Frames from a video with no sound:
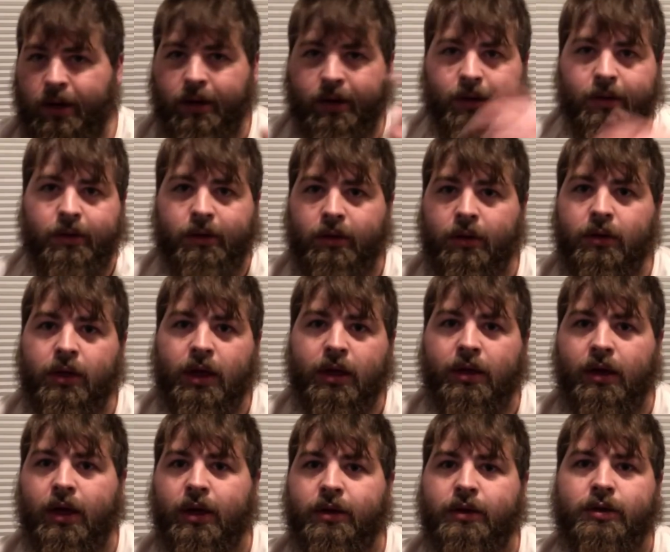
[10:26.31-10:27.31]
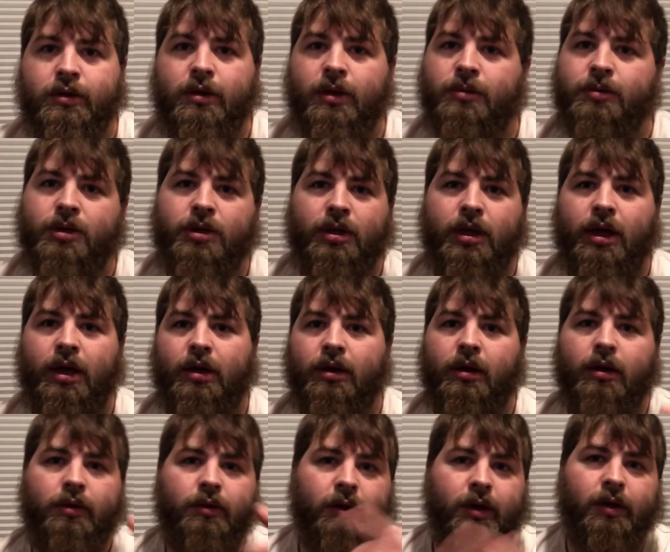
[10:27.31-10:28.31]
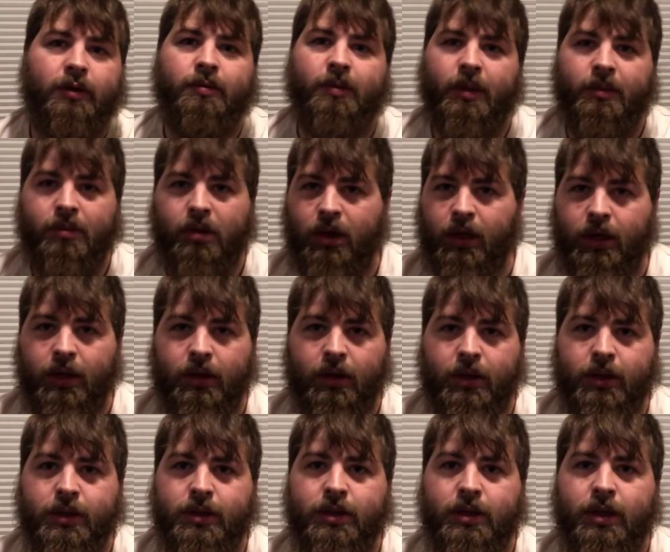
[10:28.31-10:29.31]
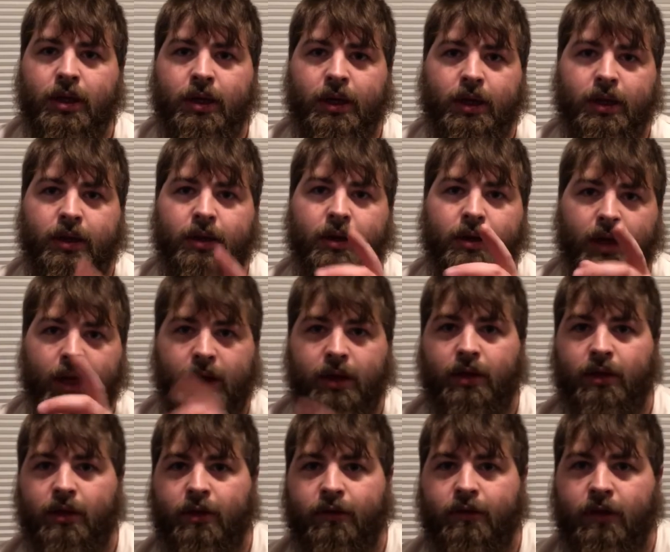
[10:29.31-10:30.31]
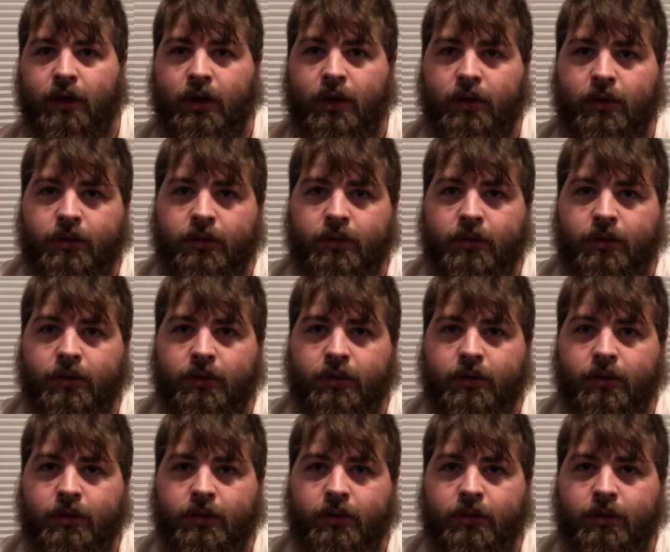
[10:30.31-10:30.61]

I'll link that in the description, and I'll link my playlist at the end of this video.